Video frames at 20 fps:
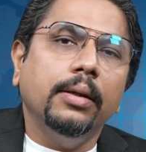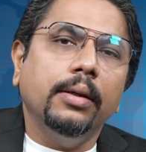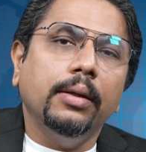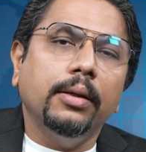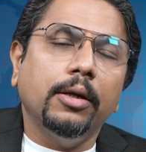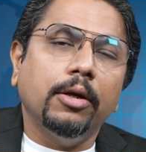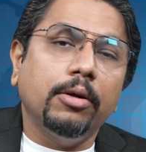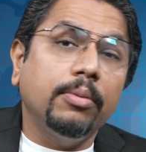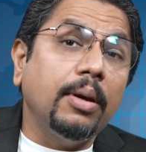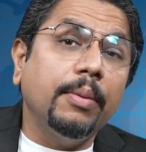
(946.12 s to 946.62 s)

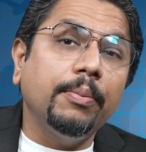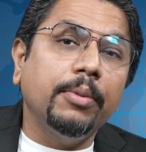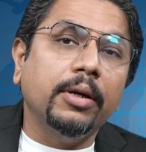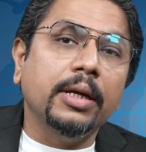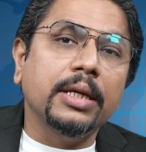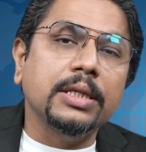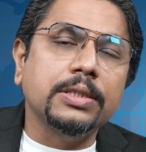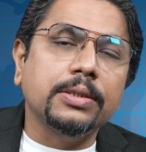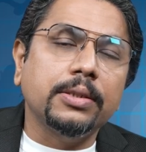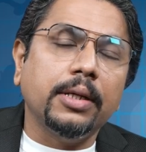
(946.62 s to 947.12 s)
Now remember,
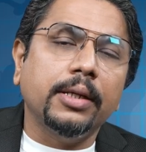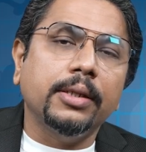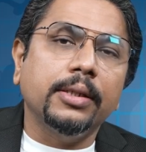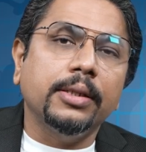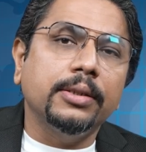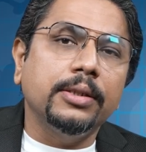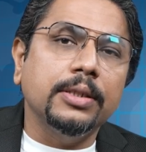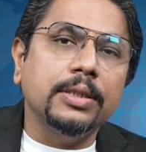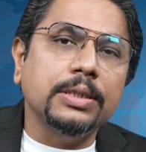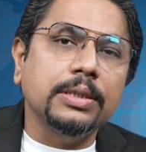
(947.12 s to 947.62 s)
I
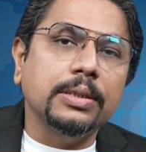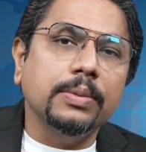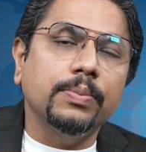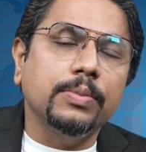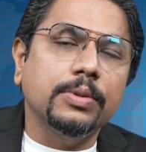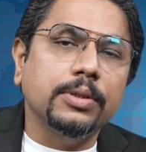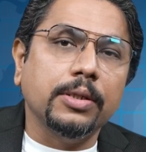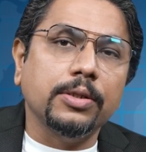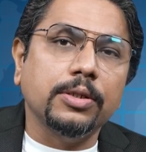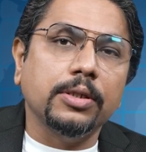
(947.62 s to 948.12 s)
started this
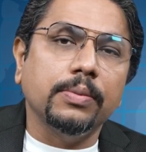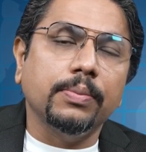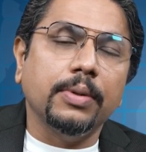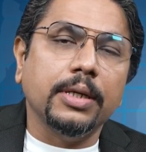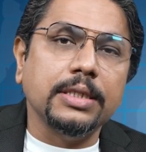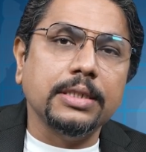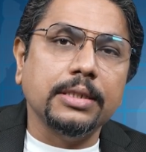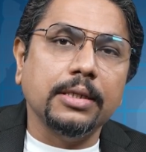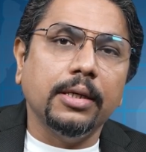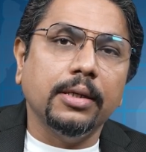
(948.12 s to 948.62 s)
session
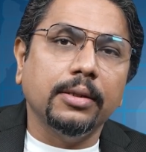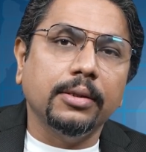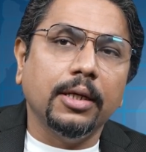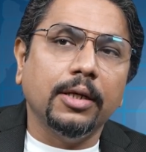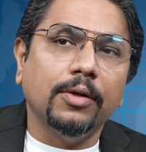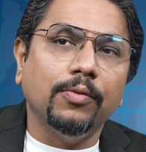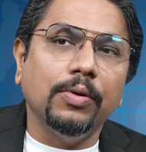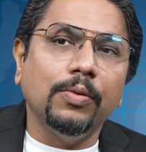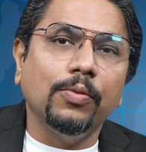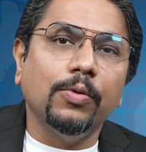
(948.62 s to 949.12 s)
by saying
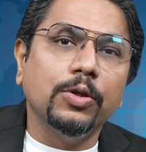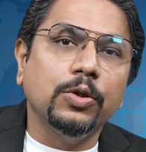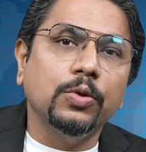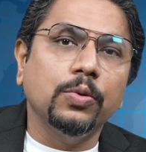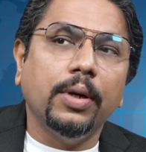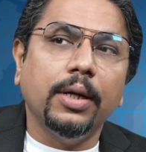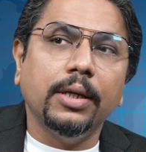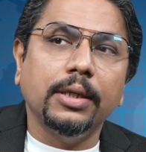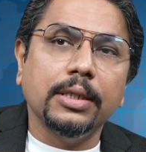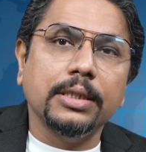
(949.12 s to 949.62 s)
that we want
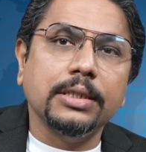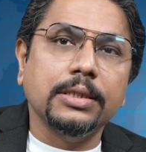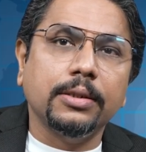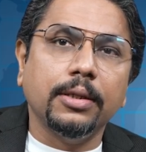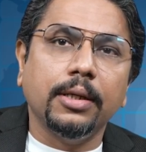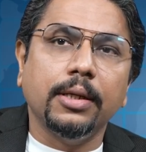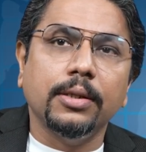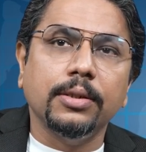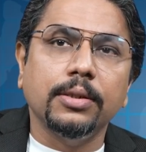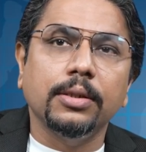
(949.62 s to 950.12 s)
to
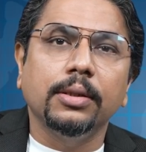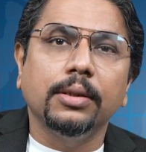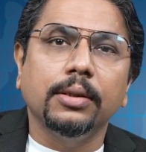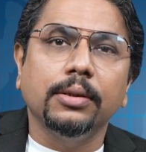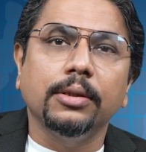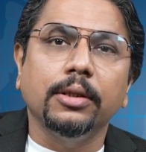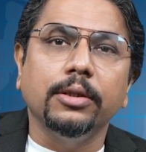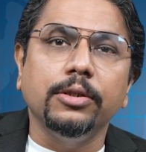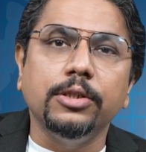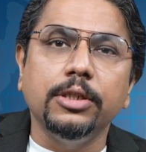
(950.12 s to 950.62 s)
understand
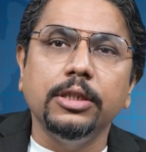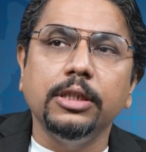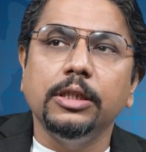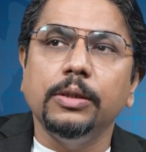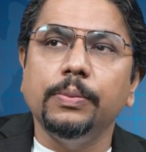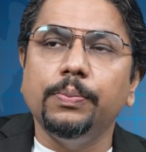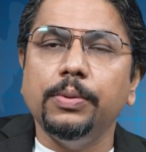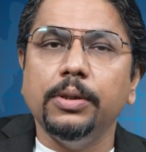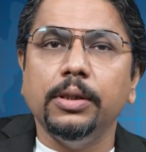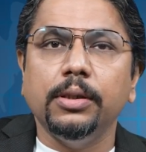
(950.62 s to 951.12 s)
the
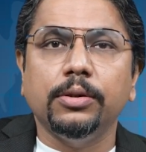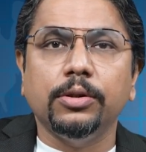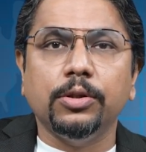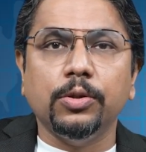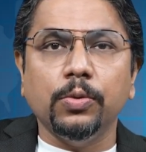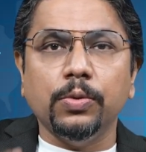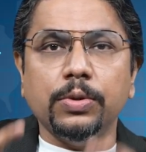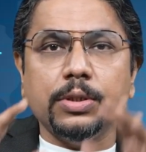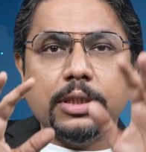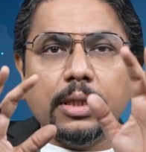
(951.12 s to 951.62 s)
GDP
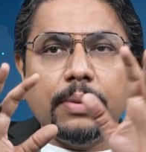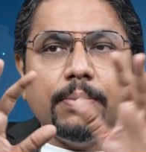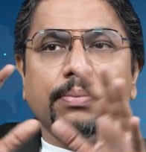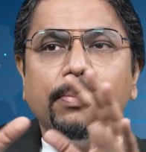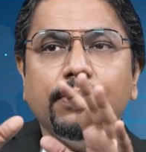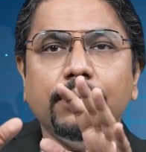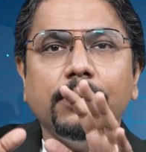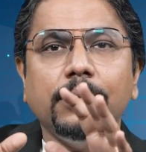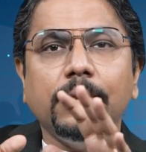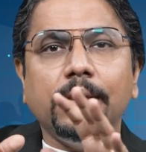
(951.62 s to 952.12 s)
through
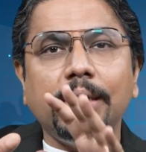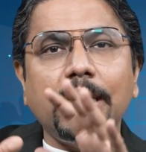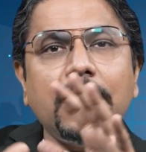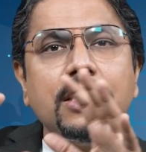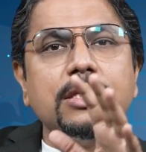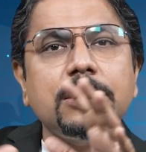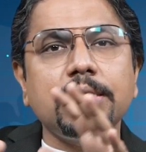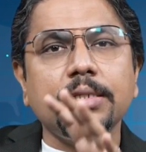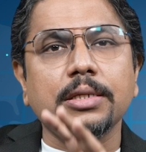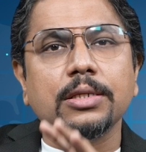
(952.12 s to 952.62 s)
some
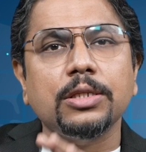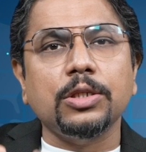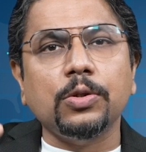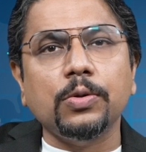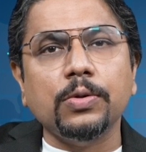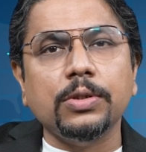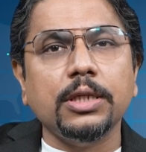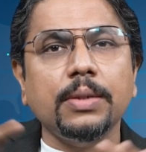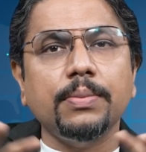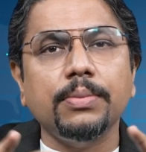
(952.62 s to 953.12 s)
lenses,
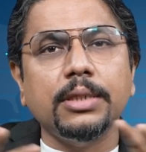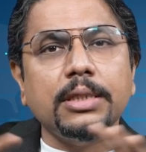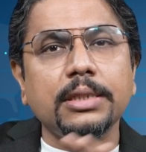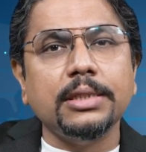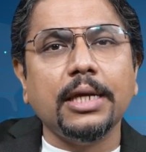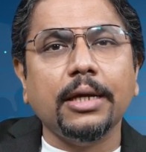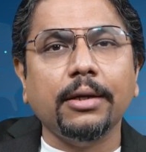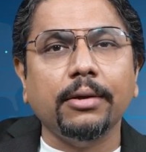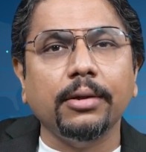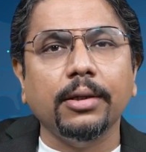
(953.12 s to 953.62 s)
through some
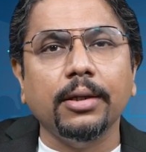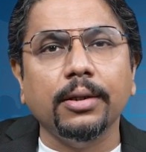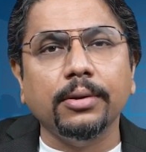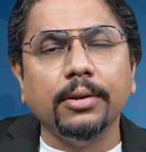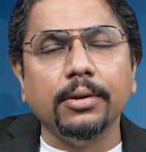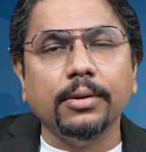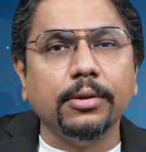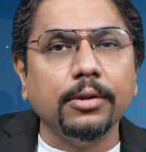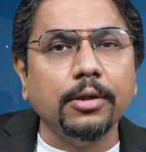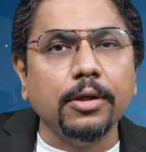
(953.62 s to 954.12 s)

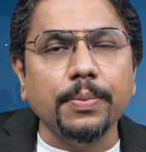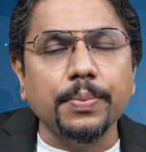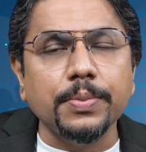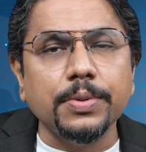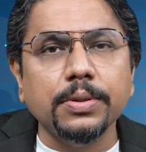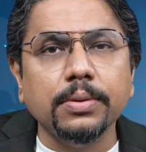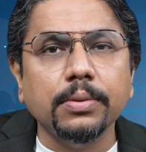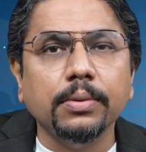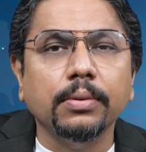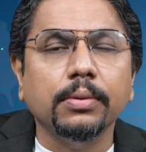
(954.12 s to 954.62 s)
disaggregated
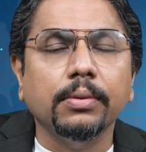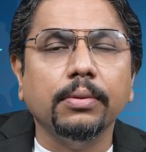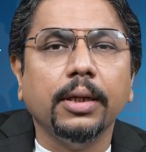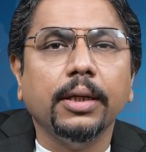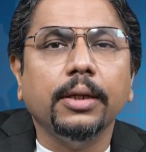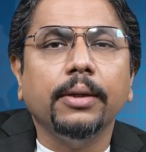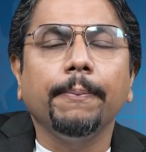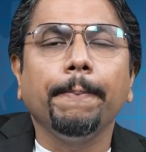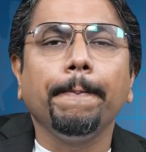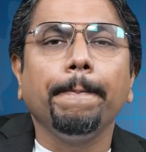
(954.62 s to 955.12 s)
terms, right?